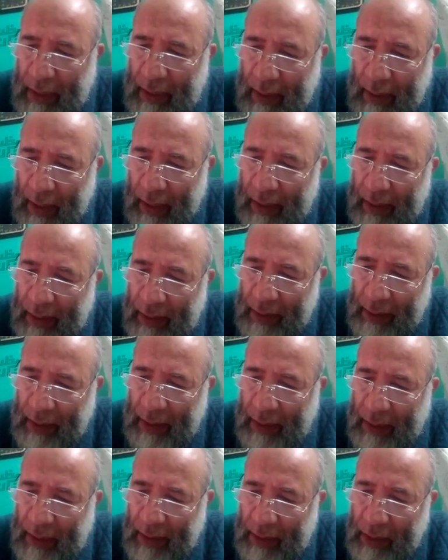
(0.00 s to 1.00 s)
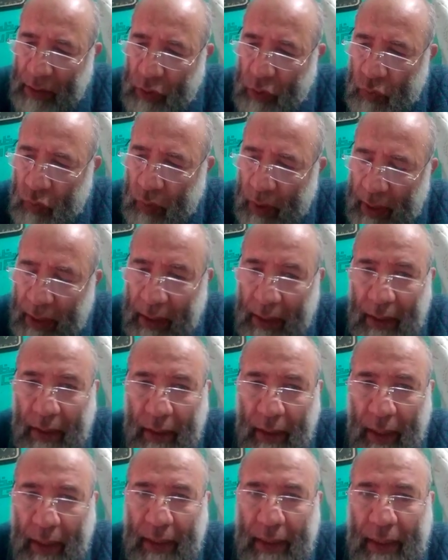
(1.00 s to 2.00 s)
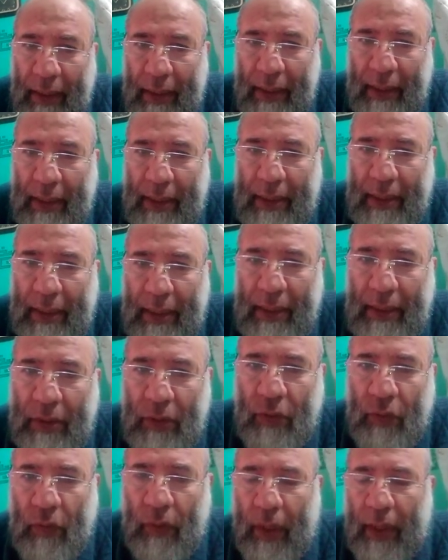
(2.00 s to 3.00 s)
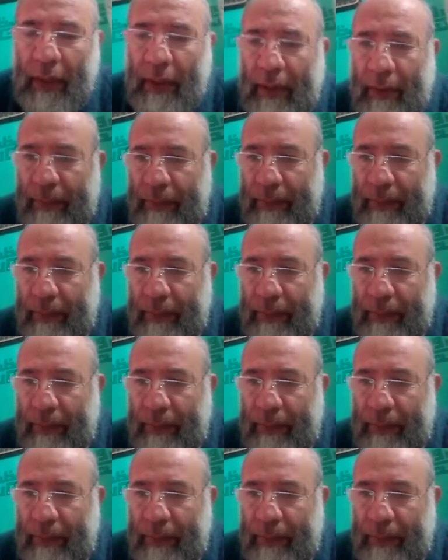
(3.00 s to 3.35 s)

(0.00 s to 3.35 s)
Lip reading: 933 to 1. 933 to 1.